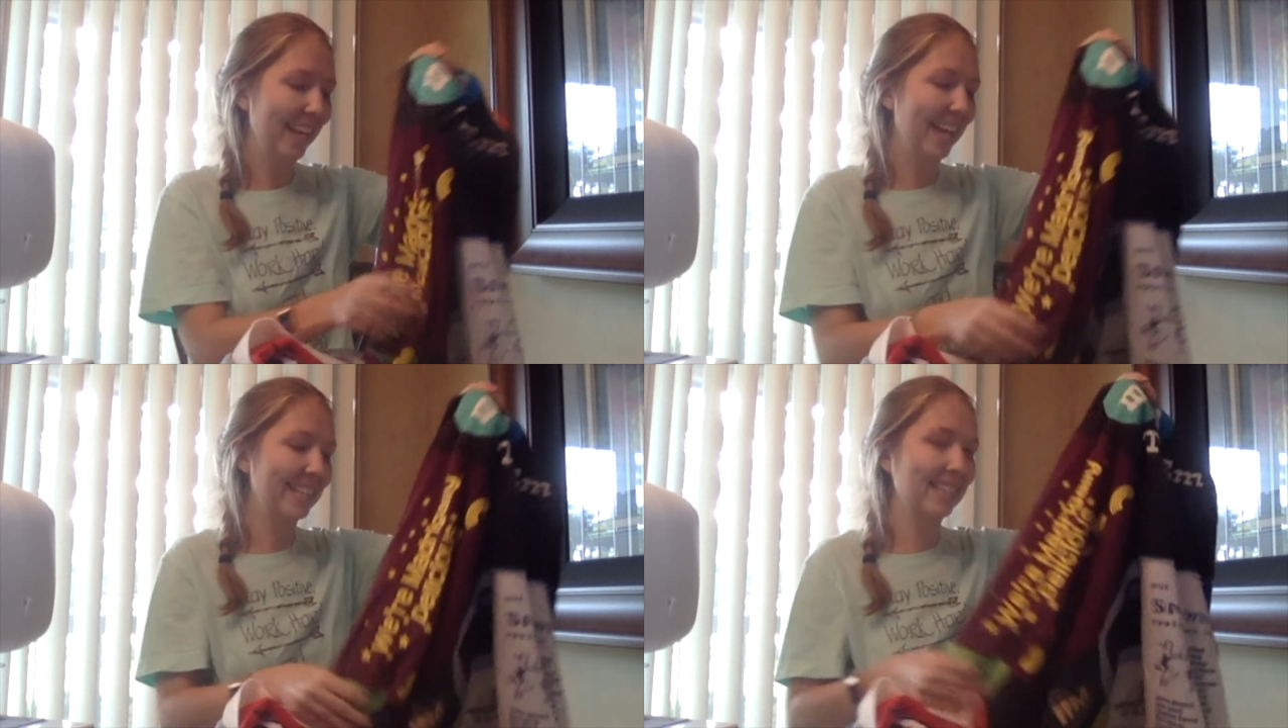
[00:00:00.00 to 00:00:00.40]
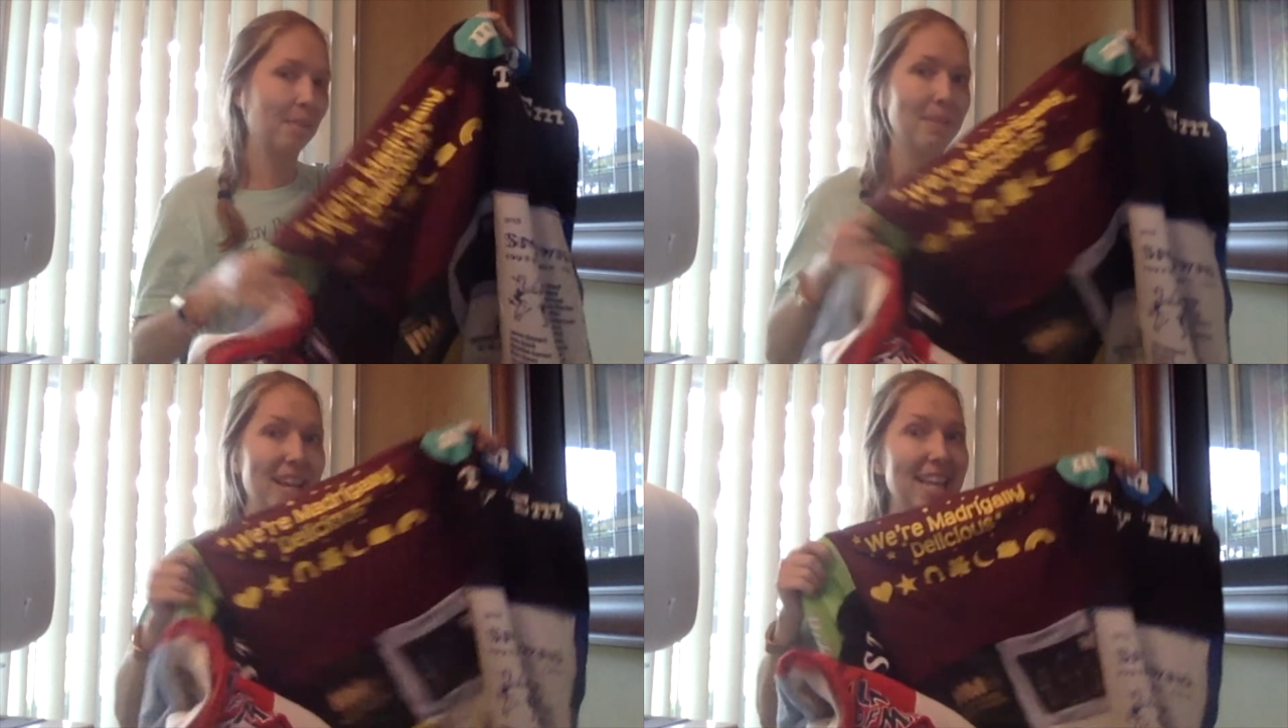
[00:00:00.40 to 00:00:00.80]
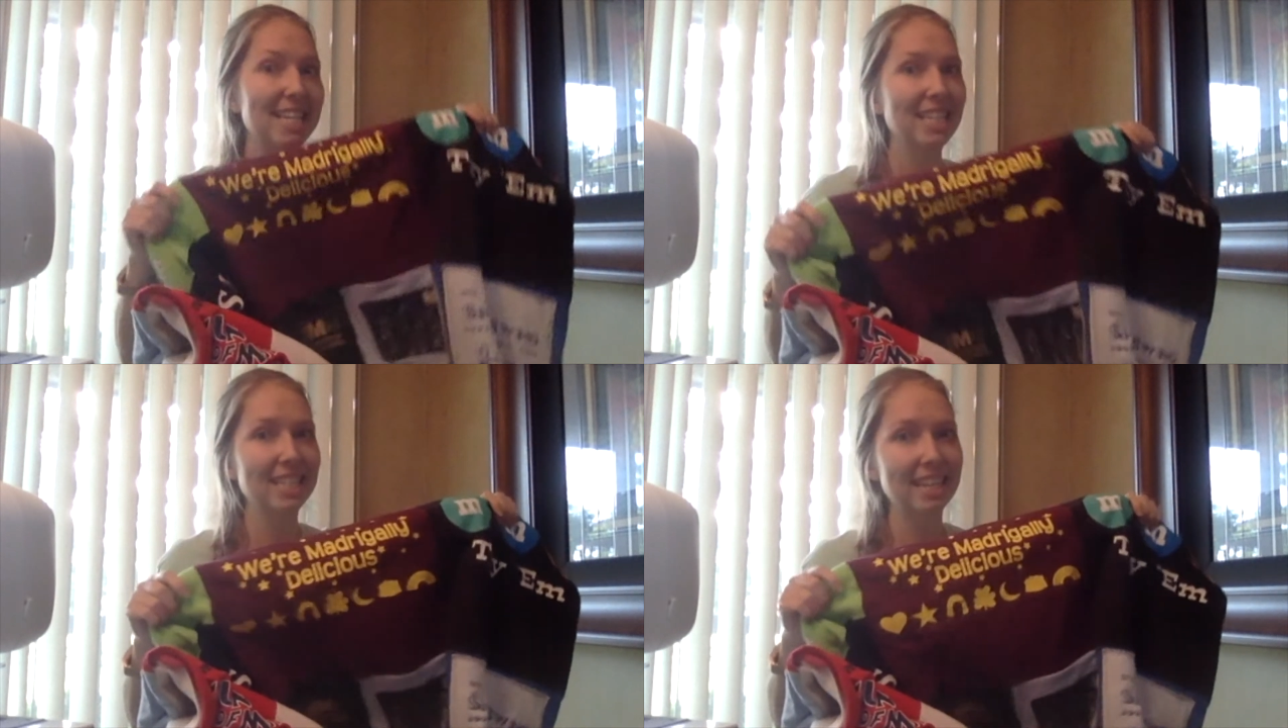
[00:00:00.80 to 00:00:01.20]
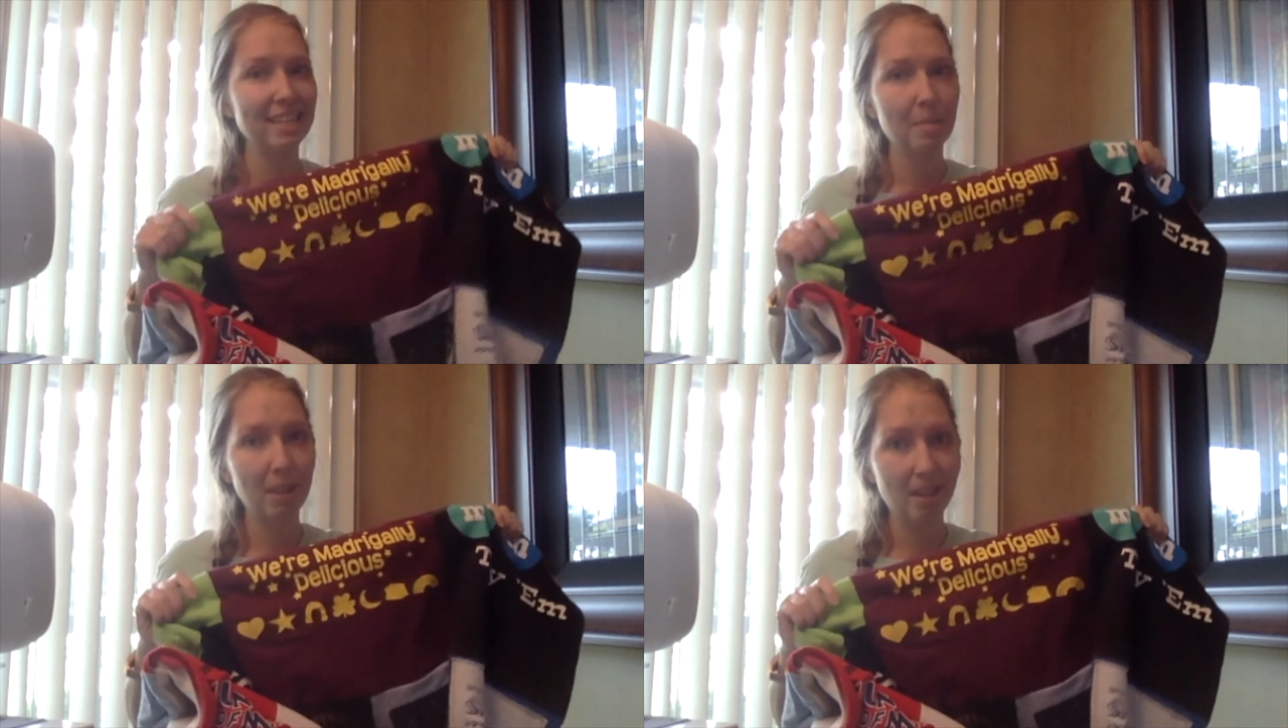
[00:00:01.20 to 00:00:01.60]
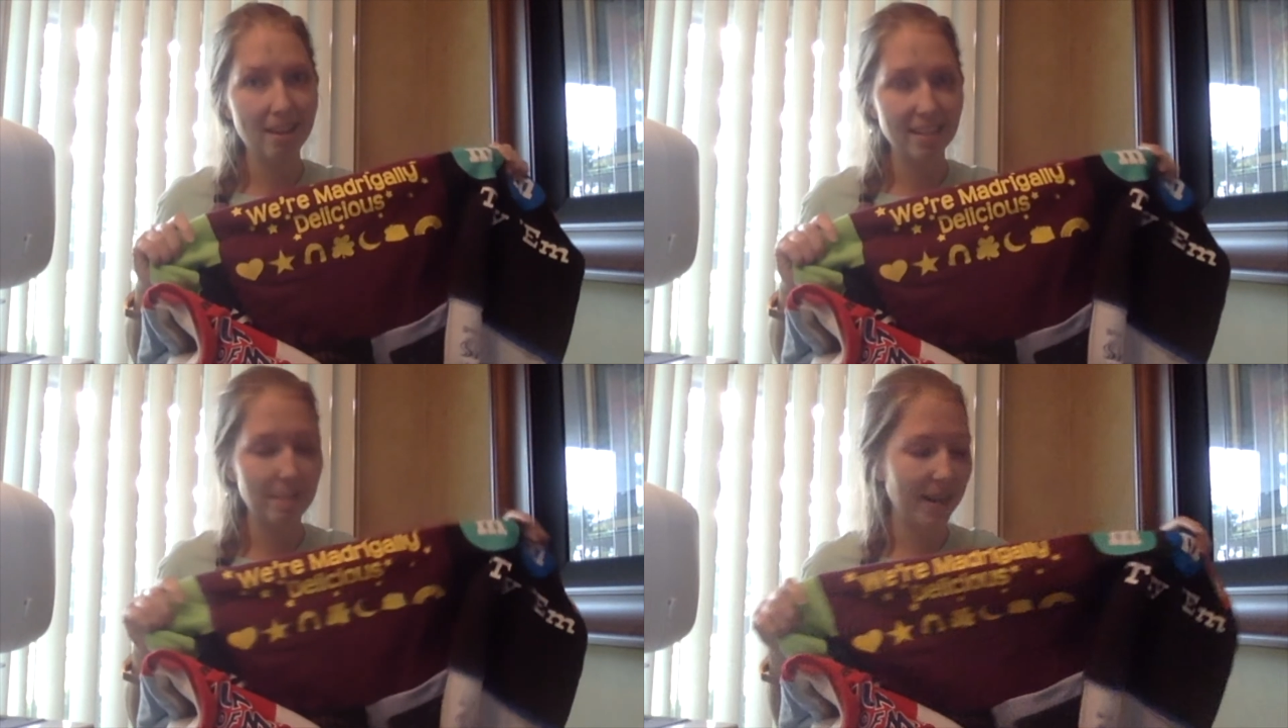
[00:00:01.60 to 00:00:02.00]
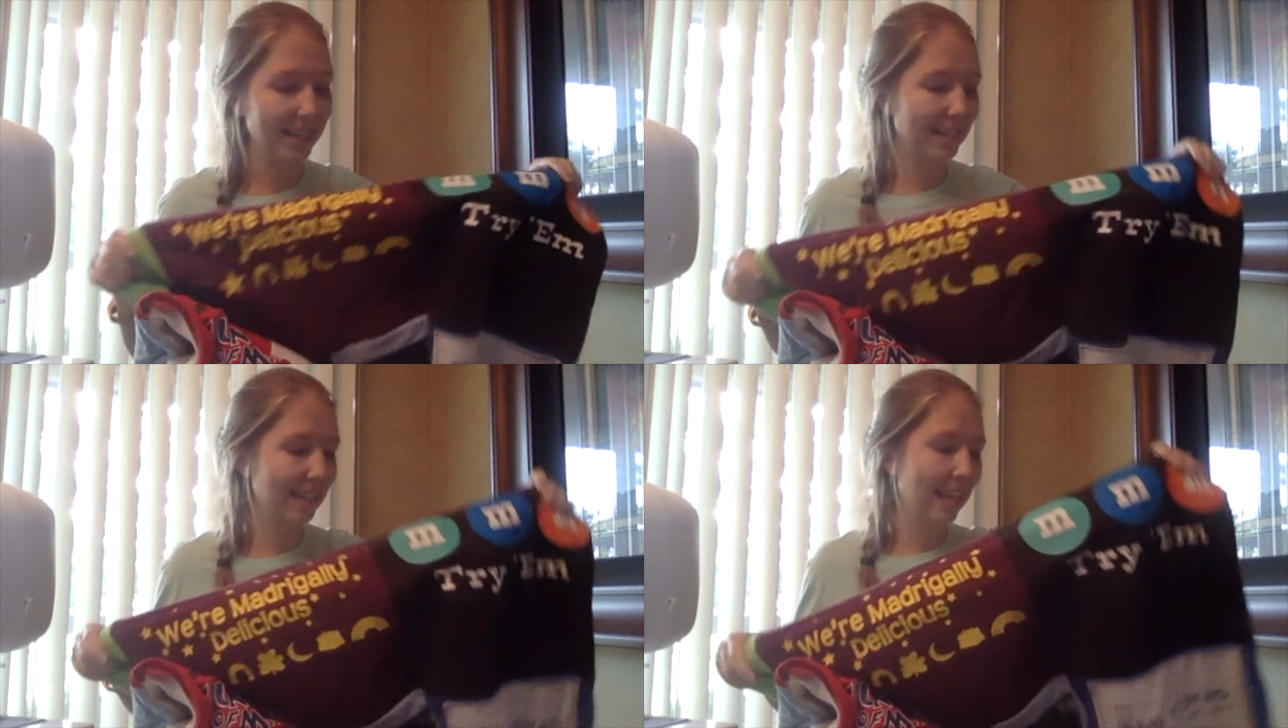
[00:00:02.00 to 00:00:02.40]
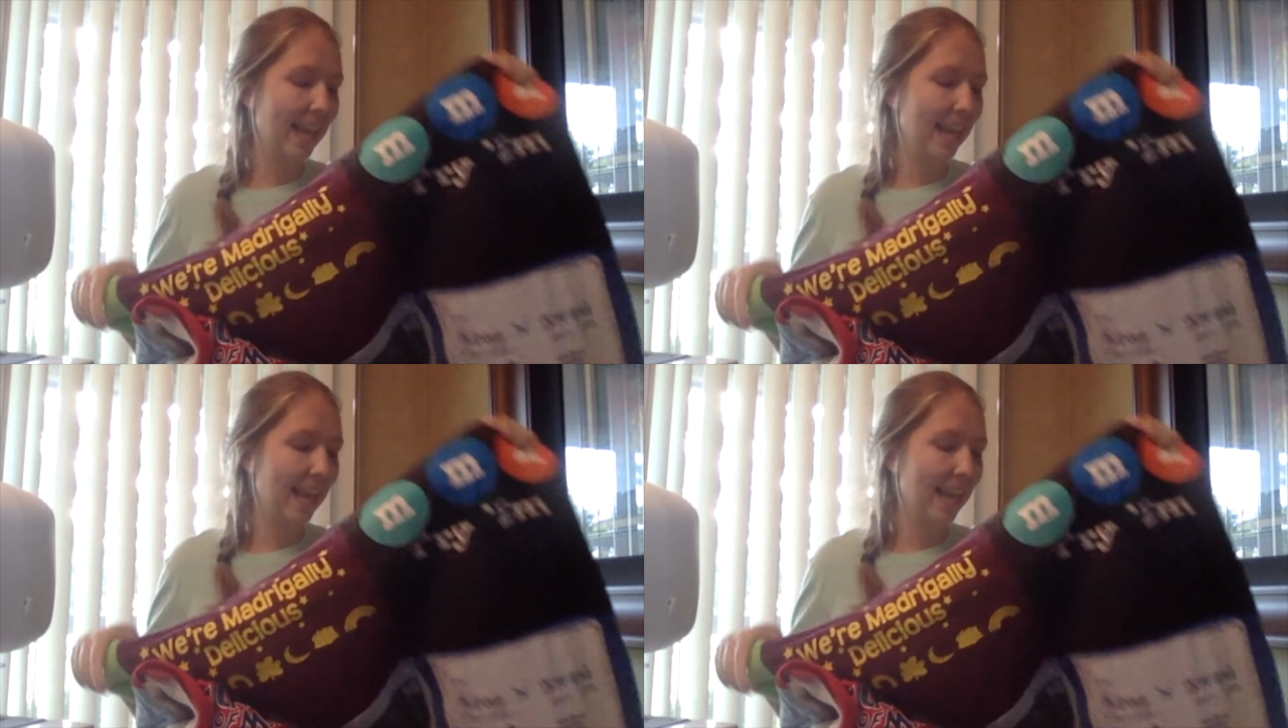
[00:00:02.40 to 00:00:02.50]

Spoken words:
except it takes up a lot of space.